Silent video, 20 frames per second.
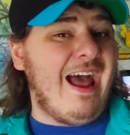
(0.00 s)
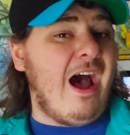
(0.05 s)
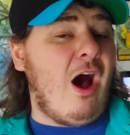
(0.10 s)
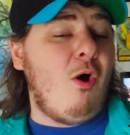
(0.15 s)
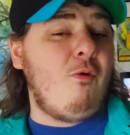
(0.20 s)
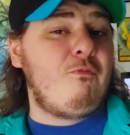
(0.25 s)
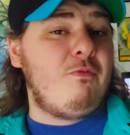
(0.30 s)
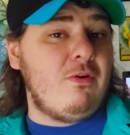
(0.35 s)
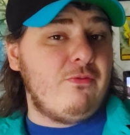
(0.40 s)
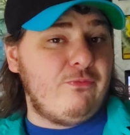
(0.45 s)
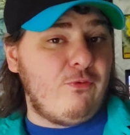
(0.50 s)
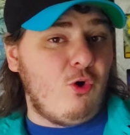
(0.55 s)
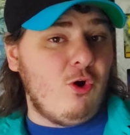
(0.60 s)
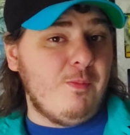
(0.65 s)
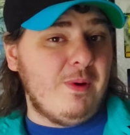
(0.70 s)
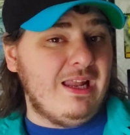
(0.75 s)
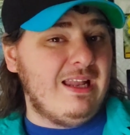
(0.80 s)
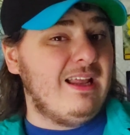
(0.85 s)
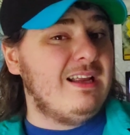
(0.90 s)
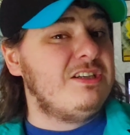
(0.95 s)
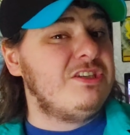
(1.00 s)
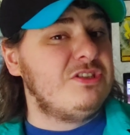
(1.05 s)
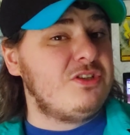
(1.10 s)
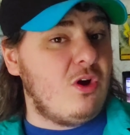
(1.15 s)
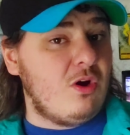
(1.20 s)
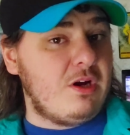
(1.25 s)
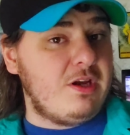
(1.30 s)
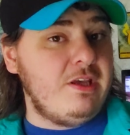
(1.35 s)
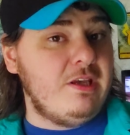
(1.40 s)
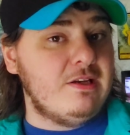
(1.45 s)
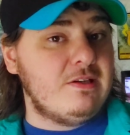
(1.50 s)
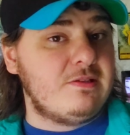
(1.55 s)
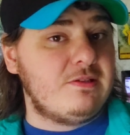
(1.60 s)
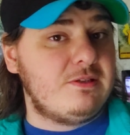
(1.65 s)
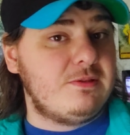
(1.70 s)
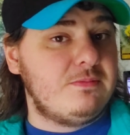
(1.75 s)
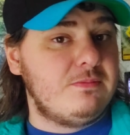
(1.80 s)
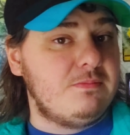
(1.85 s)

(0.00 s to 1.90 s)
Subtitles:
Alpha form in Legends Arceus.